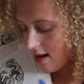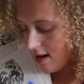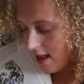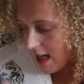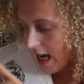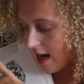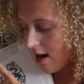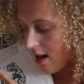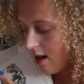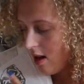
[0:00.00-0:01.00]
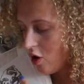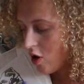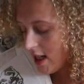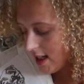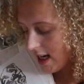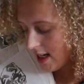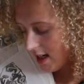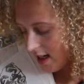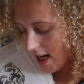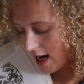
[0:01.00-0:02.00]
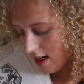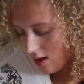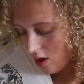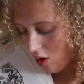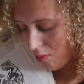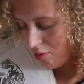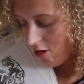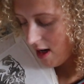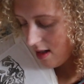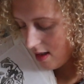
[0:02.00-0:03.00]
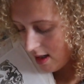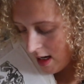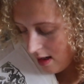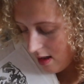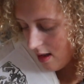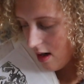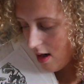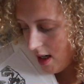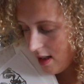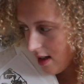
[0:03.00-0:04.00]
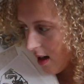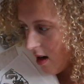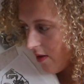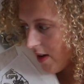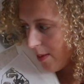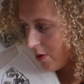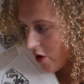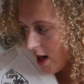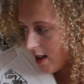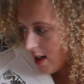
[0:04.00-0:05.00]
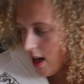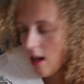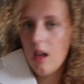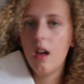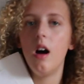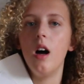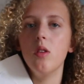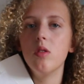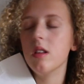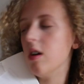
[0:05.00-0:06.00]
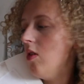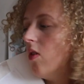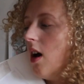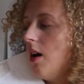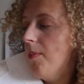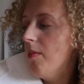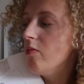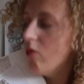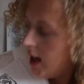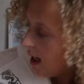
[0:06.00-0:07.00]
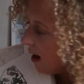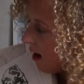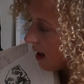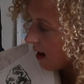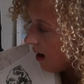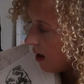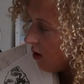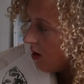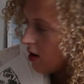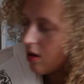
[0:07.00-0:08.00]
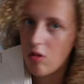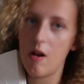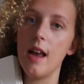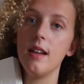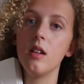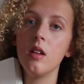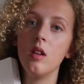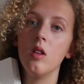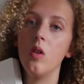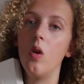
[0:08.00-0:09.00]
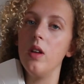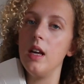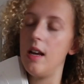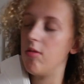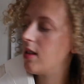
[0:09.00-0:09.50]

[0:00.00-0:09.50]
I then translated that into prints and designs and kind of abstracted it. I also I used thread on here. It's